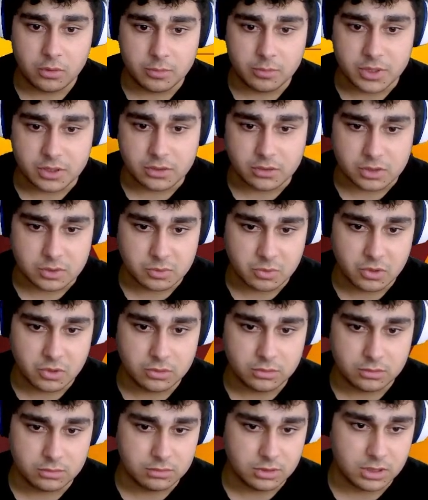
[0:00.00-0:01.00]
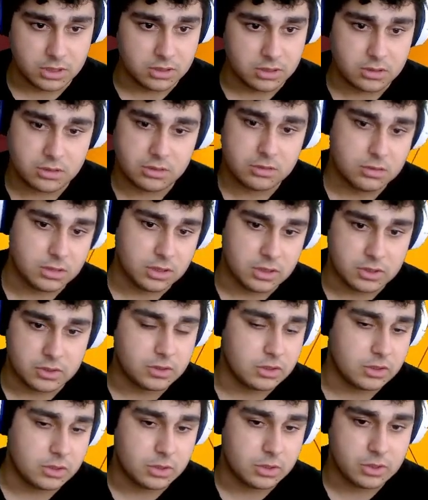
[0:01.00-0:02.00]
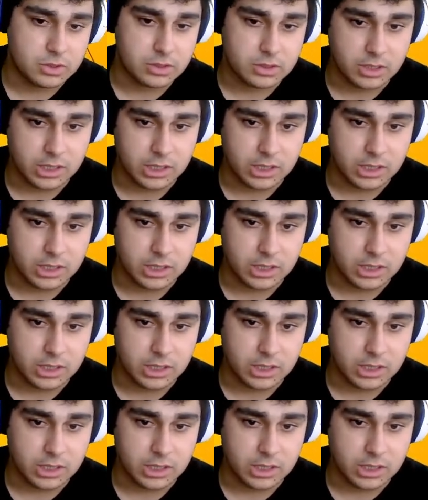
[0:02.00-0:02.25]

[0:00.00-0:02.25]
because bowl like is just